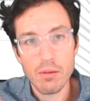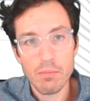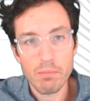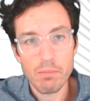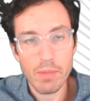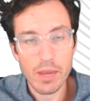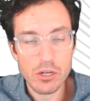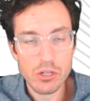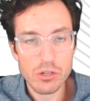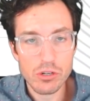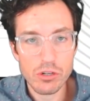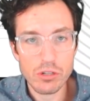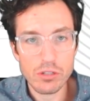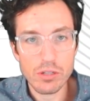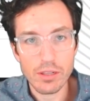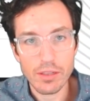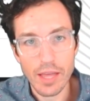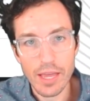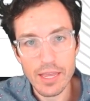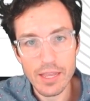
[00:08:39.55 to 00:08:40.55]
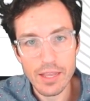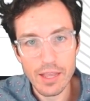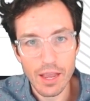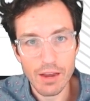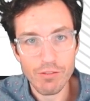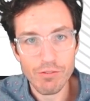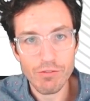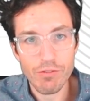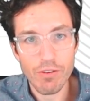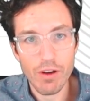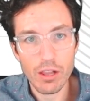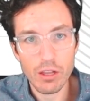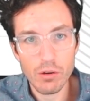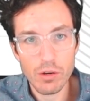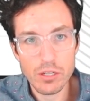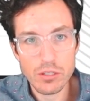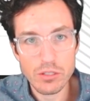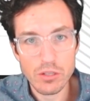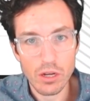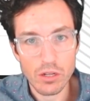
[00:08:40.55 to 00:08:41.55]
make sure to like and follow
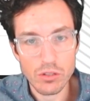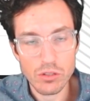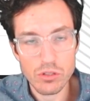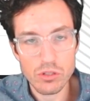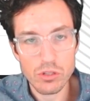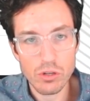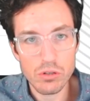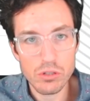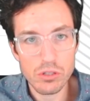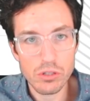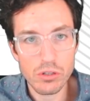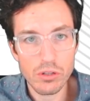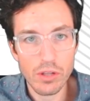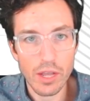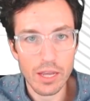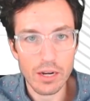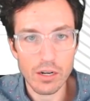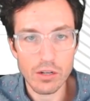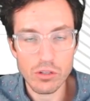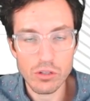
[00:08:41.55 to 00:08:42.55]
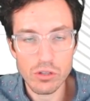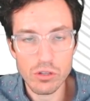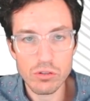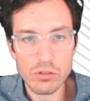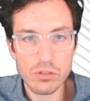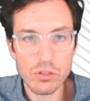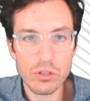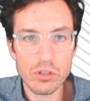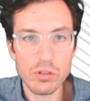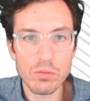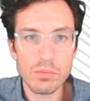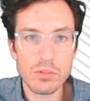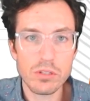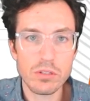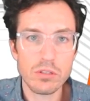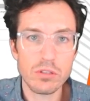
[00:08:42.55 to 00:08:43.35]
us on social and on YouTube